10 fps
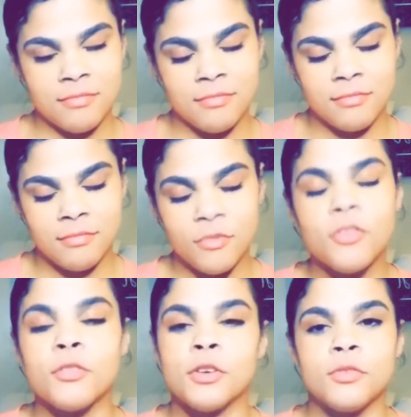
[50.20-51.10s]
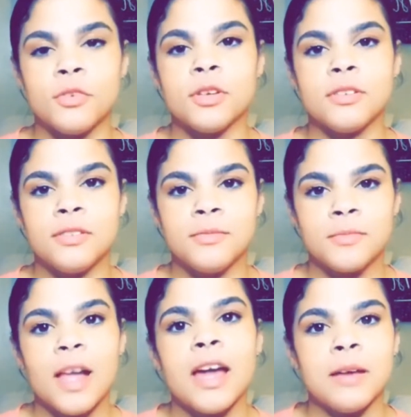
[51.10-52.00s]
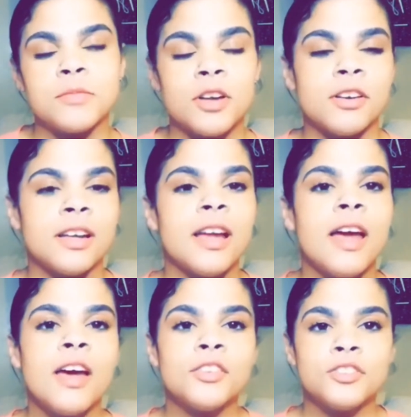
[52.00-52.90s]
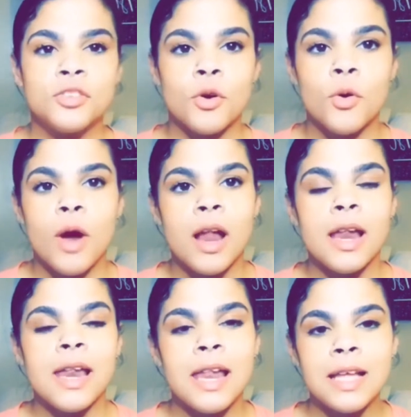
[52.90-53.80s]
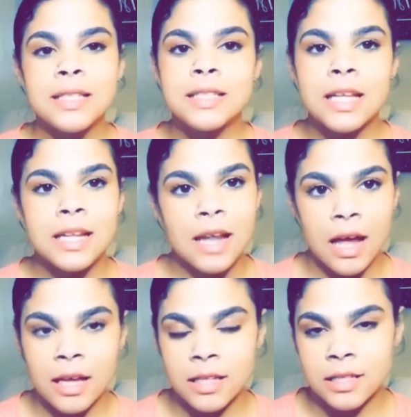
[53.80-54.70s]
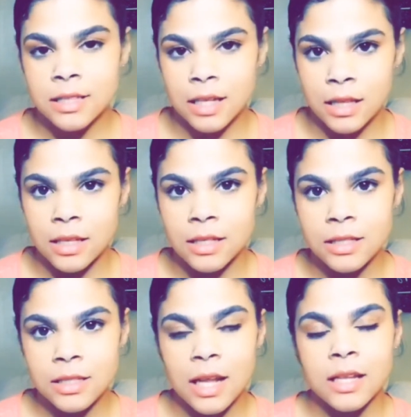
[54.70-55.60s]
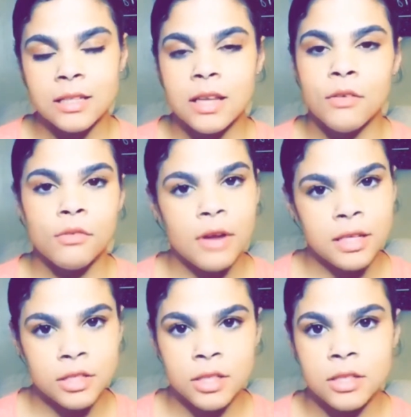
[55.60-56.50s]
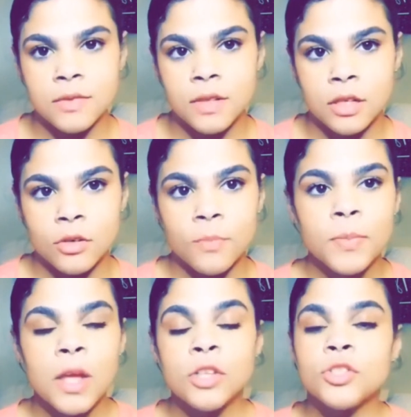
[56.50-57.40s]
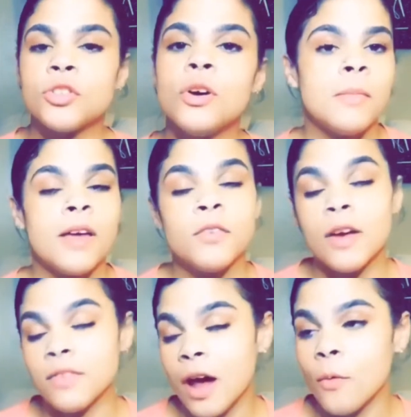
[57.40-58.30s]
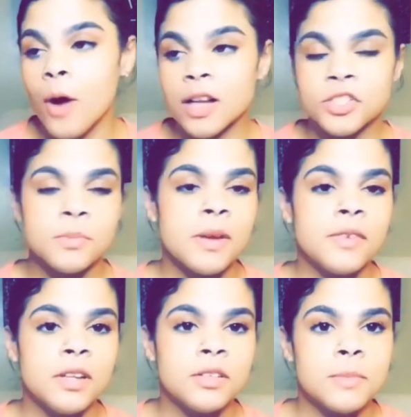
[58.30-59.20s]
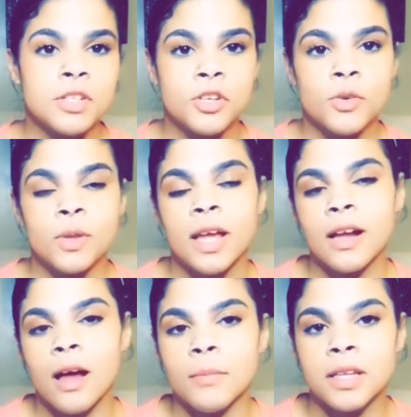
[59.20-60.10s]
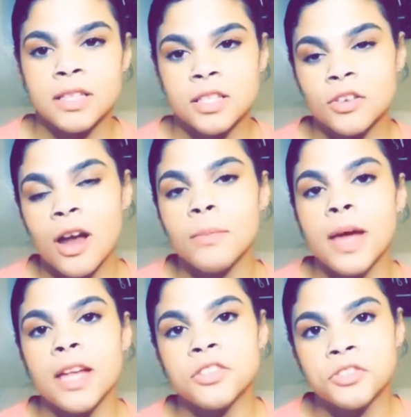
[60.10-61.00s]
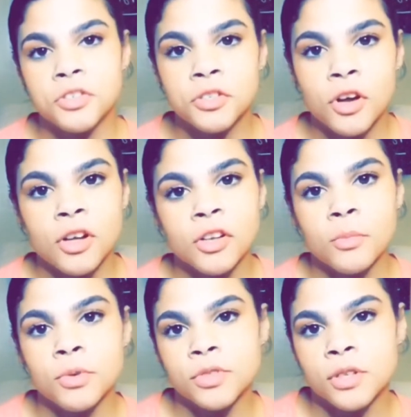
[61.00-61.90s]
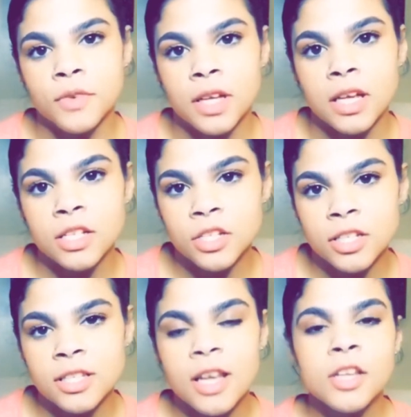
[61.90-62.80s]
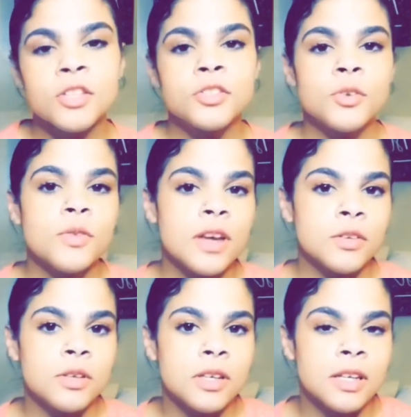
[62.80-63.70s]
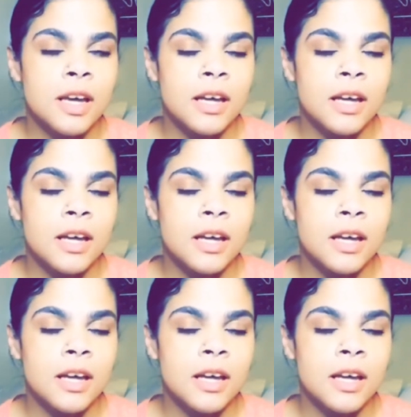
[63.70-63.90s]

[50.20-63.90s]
For real. I am sorry. So let's not extend this and let's get right to this video. So if you have not watched my videos, make sure you like, comment, and subscribe, and turn on your post notifications so that you can get